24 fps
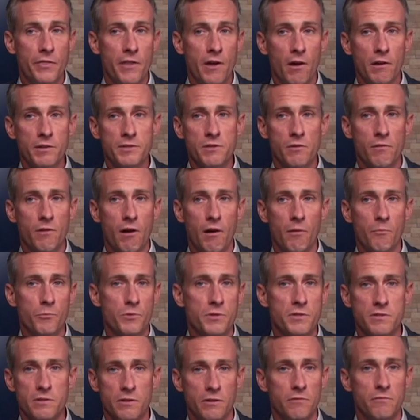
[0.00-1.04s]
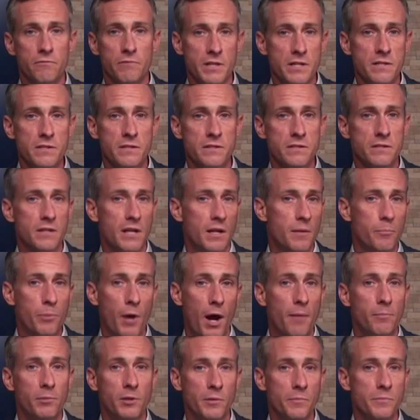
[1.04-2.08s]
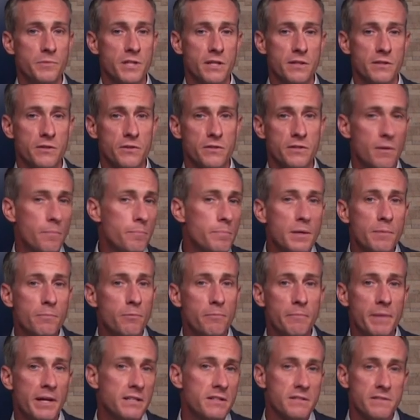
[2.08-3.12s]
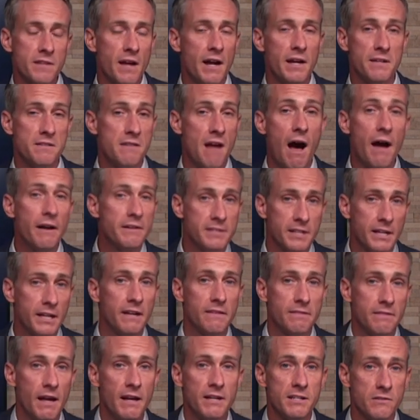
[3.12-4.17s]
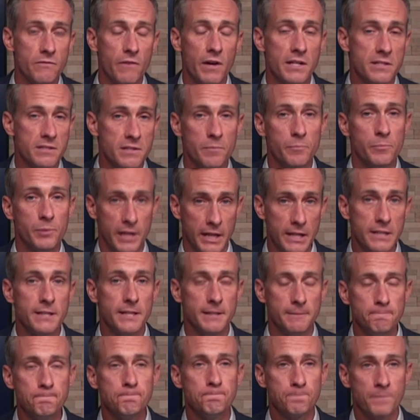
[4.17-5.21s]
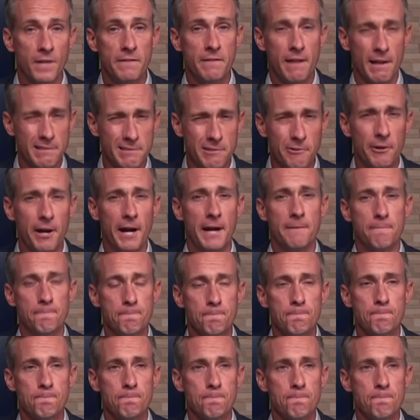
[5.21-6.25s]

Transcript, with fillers: but they also come with certain risks and problems. And so some people may decide not to get that device implanted, and that's okay.